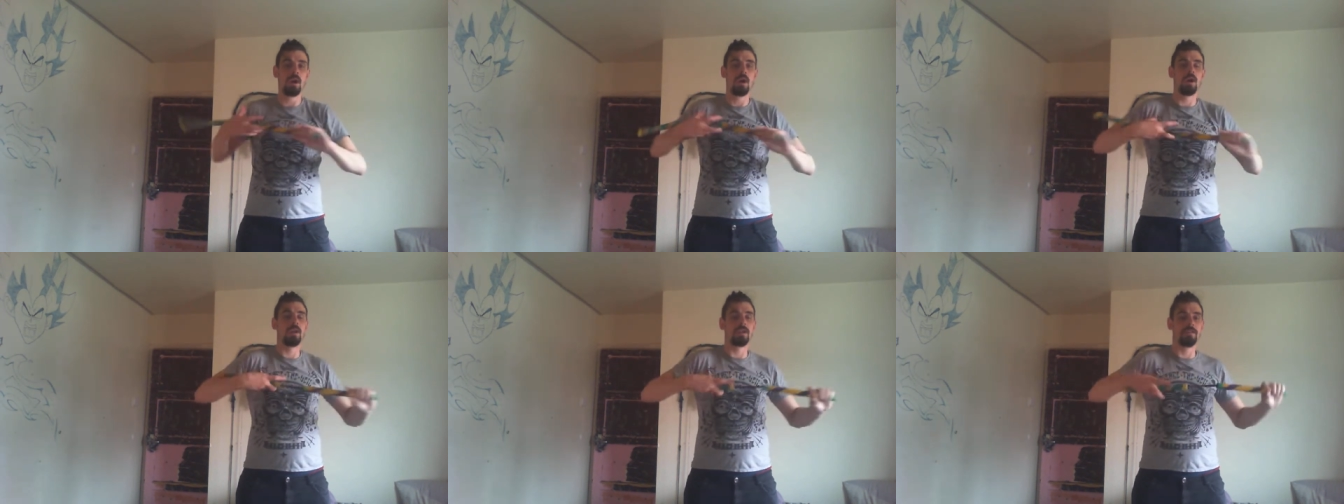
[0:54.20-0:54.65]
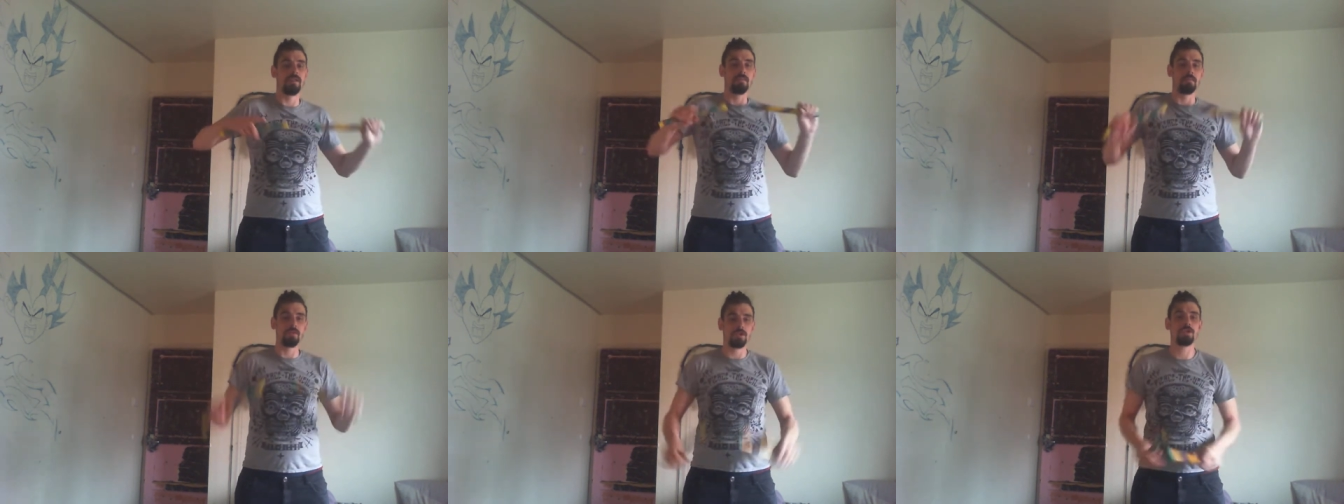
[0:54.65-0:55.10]
and then you're
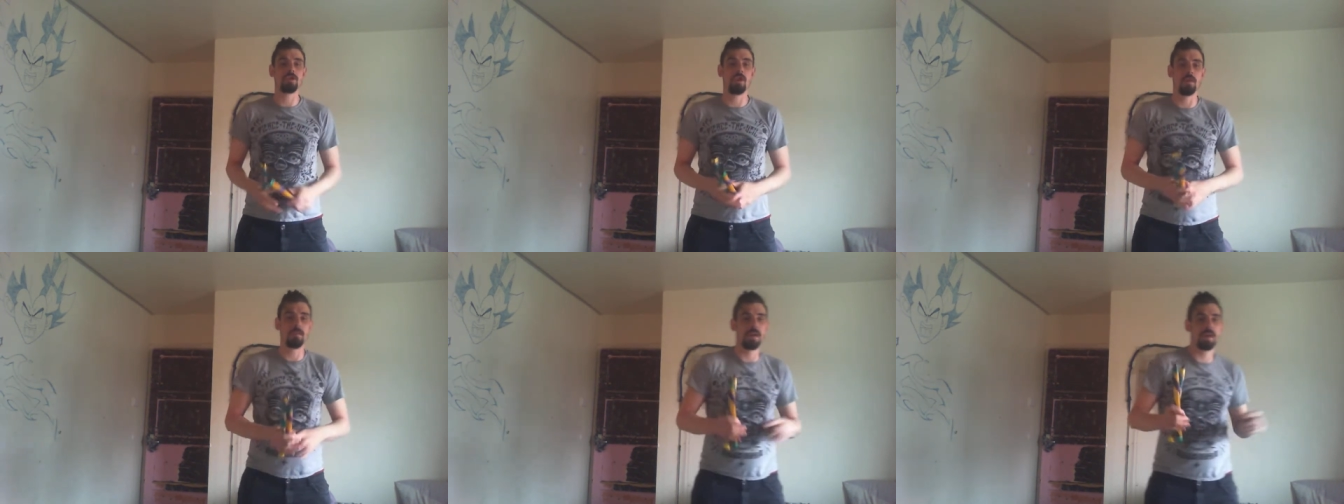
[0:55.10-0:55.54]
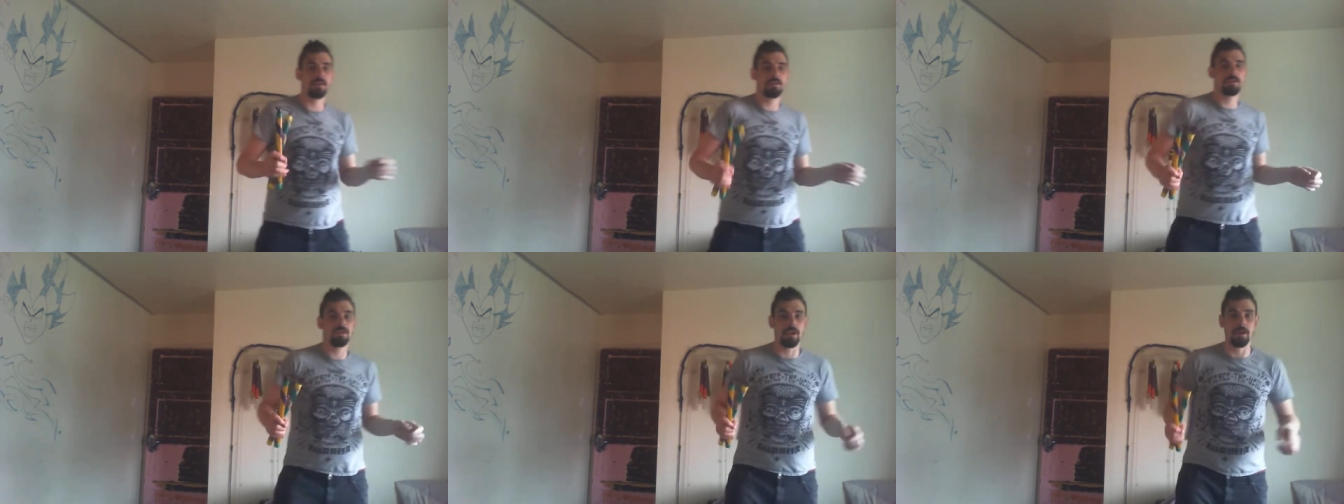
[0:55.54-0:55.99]
able to stop it.
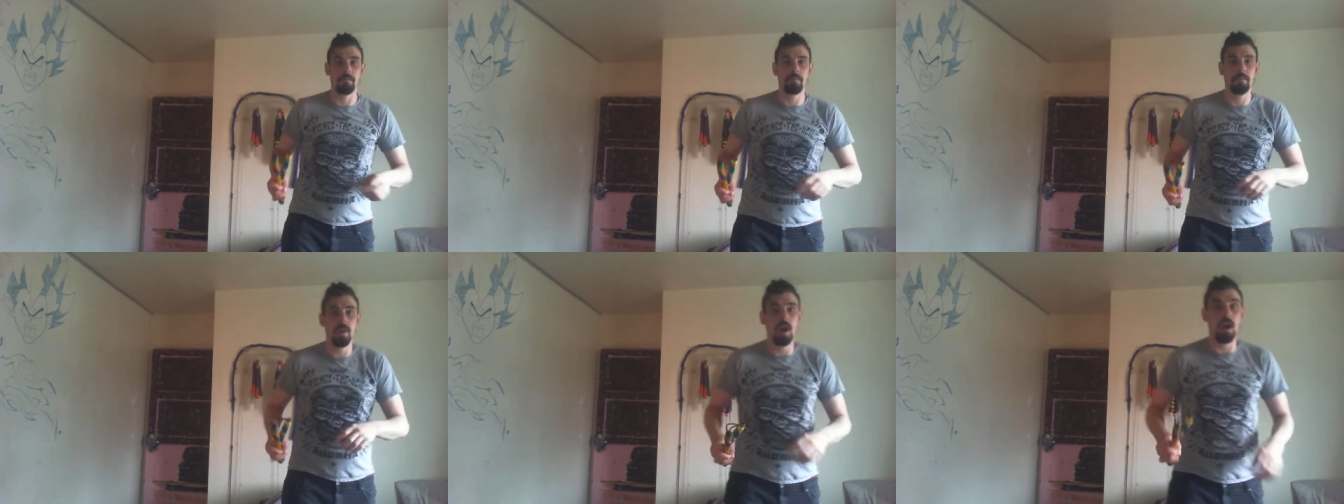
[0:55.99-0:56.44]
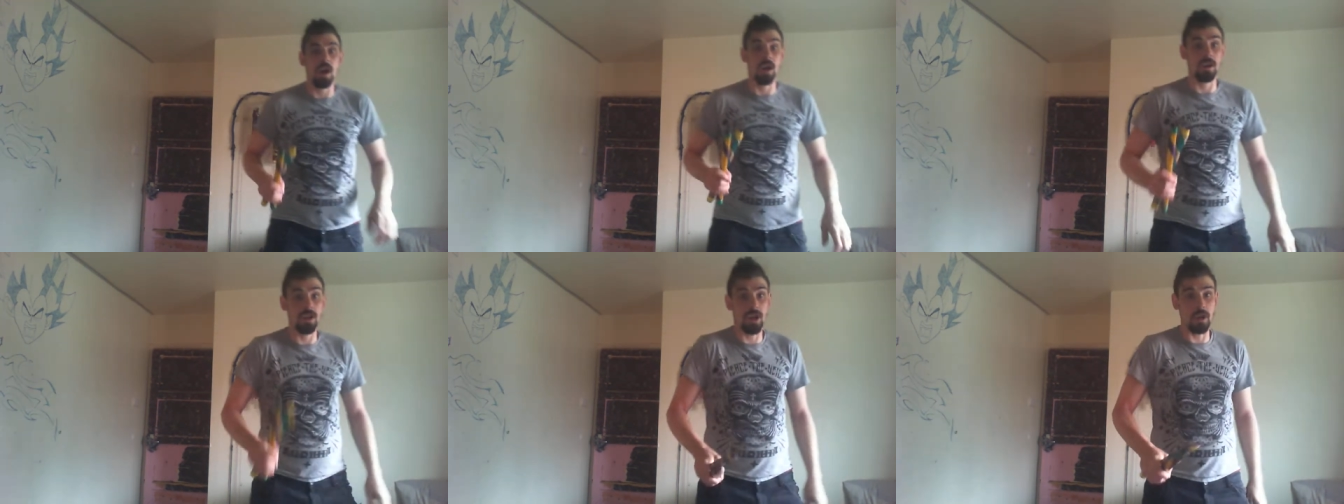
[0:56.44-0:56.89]
So I'm
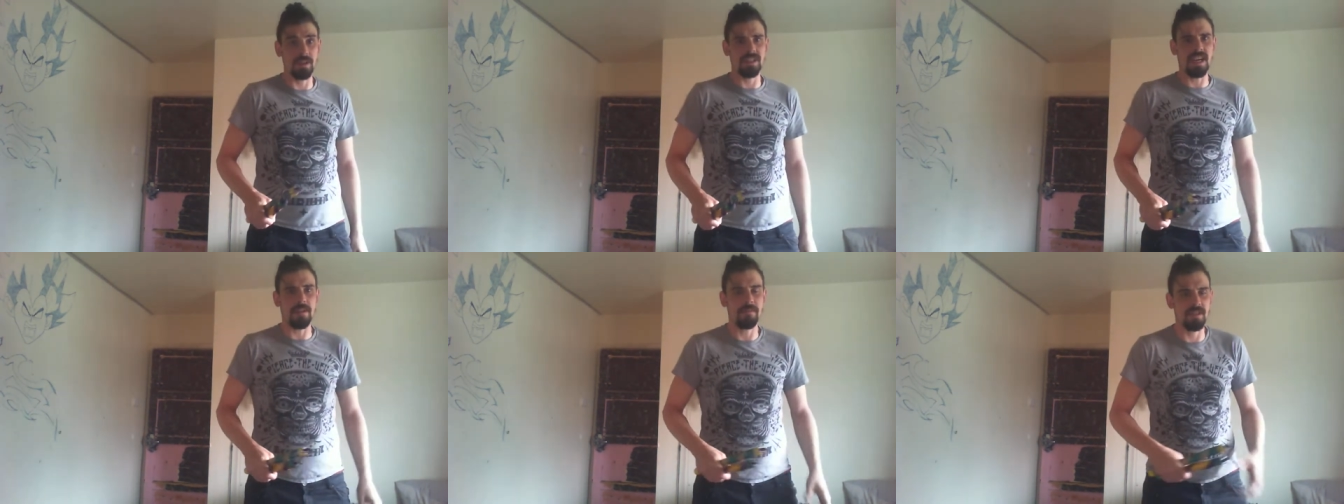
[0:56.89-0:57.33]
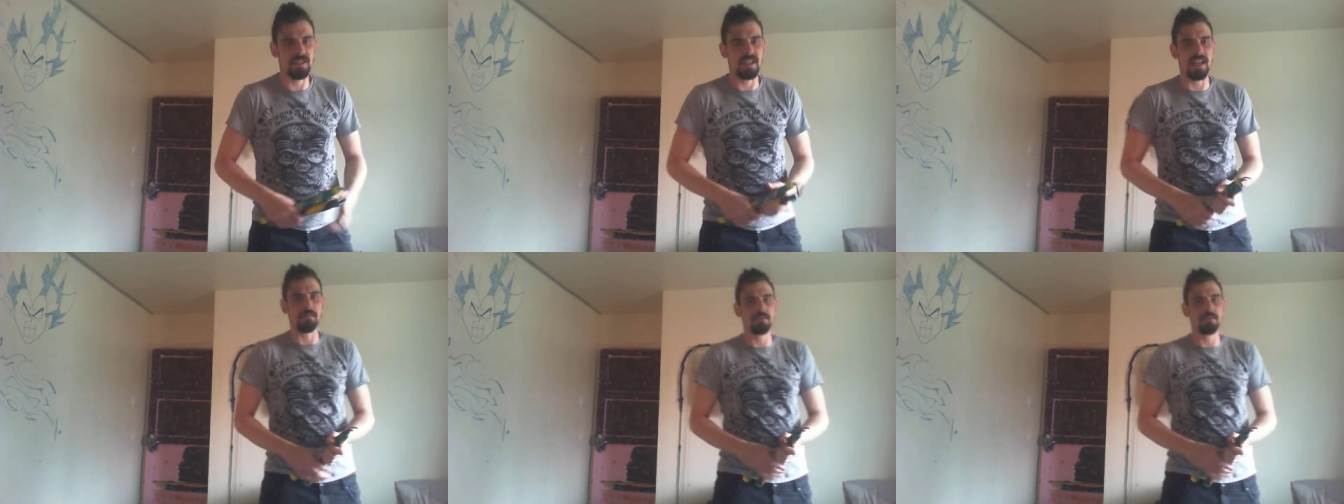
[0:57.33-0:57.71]
going to go in depth into them.